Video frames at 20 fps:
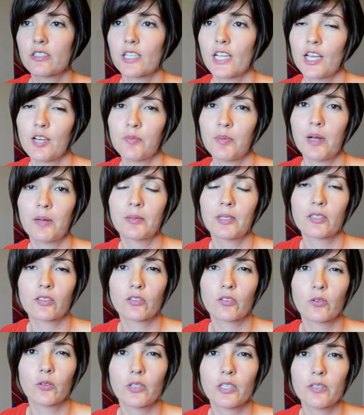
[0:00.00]
at public
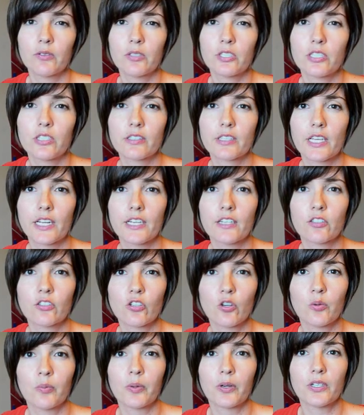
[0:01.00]
school, he was just getting
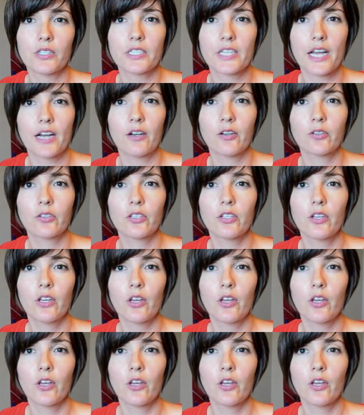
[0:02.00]
so burnt out